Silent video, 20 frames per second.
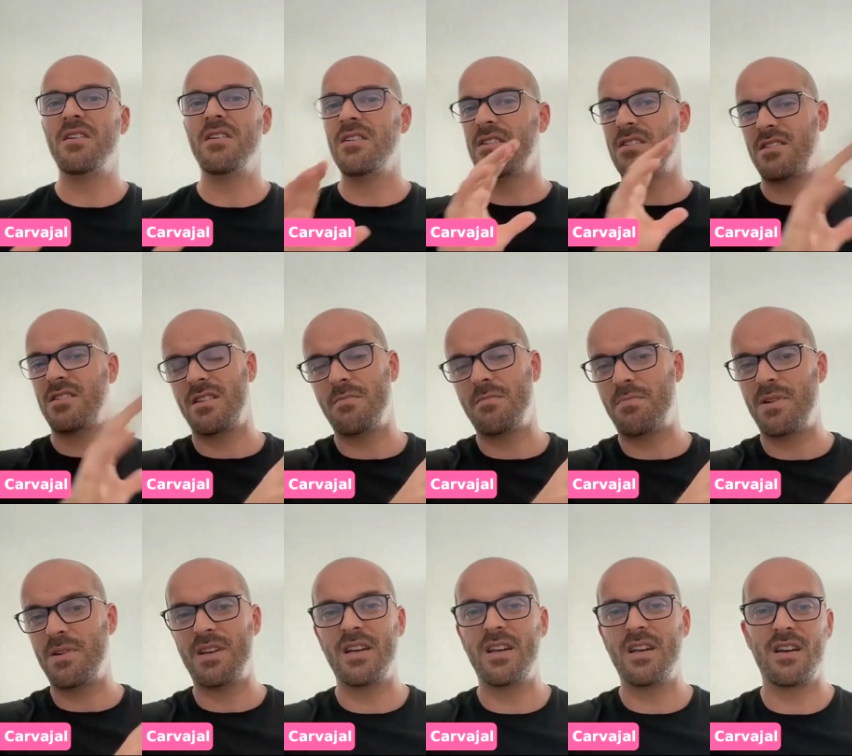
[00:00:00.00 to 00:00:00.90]

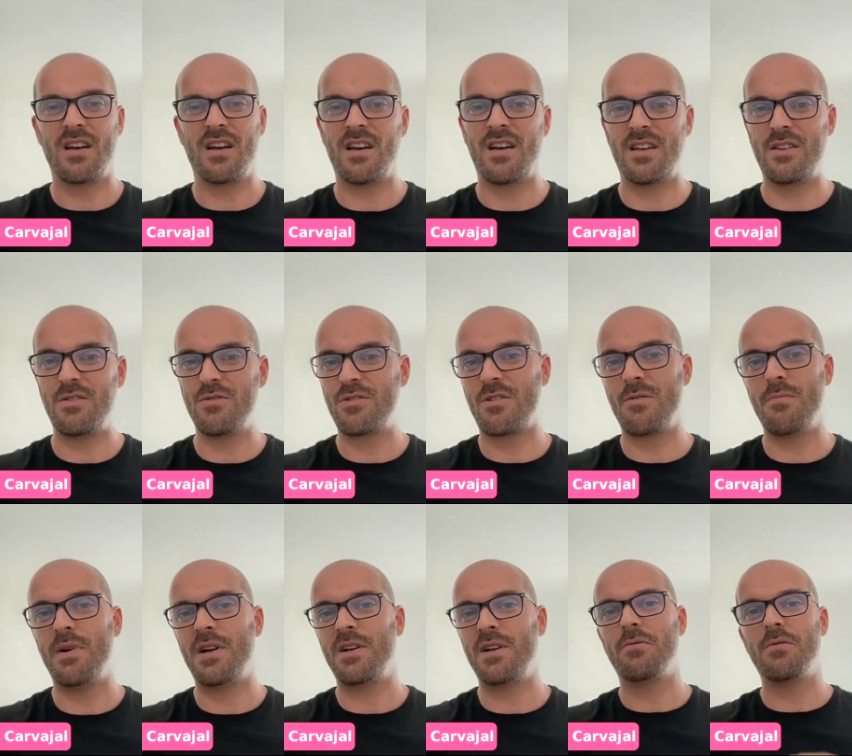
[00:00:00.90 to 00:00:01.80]
simply use
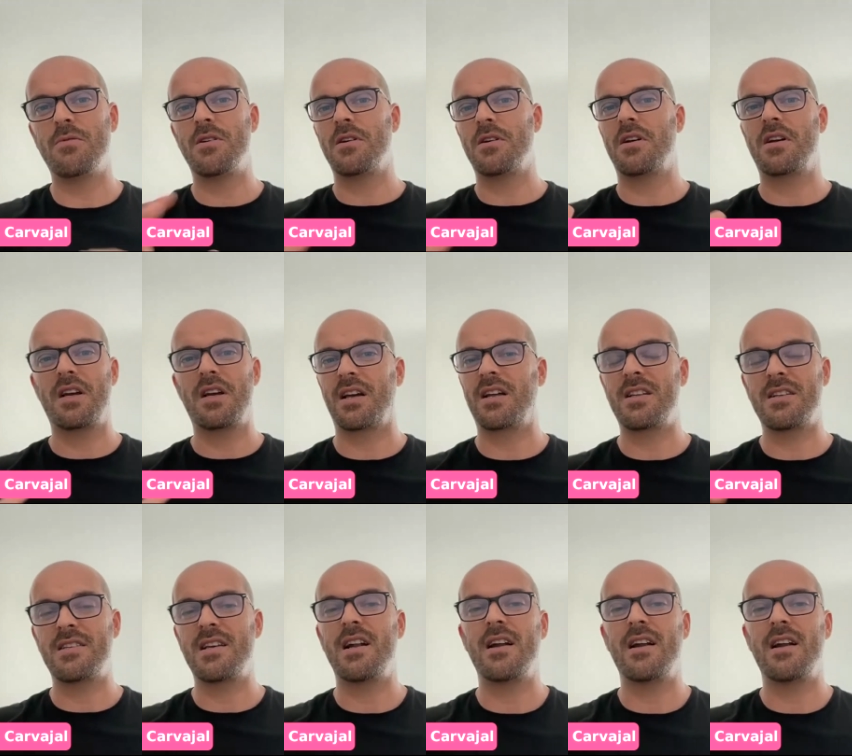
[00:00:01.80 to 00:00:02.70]
Companio work and get a
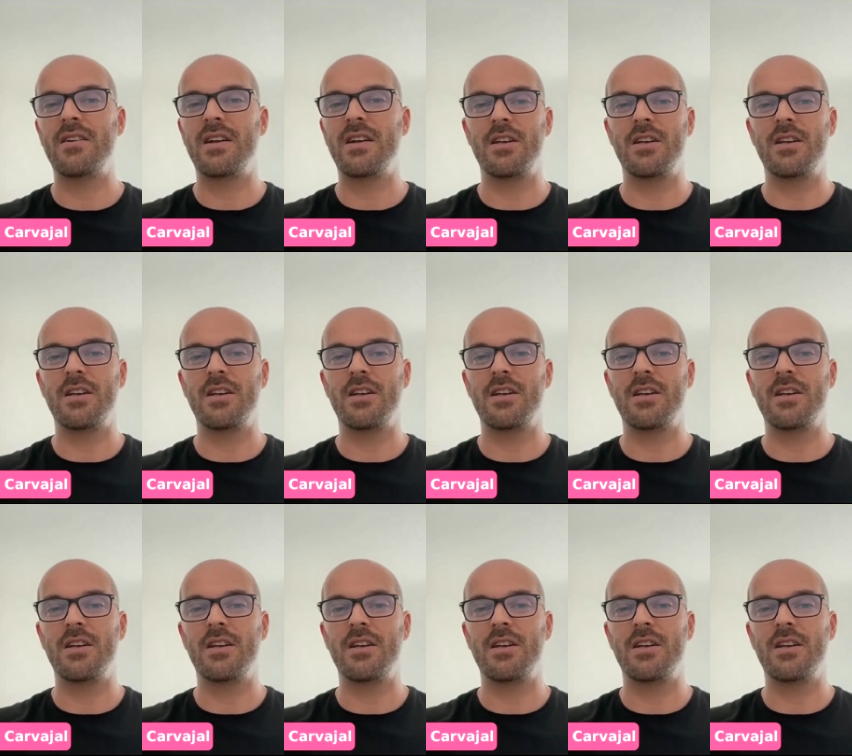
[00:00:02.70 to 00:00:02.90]
salary,